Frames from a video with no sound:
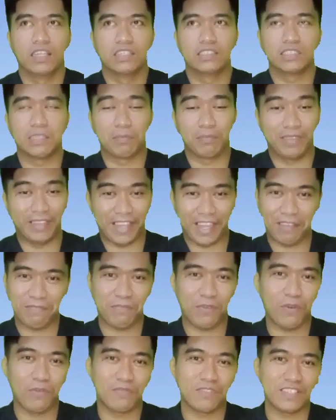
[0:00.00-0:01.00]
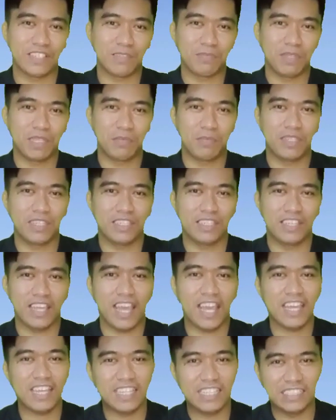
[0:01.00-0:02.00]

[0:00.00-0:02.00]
Some leftover, maybe that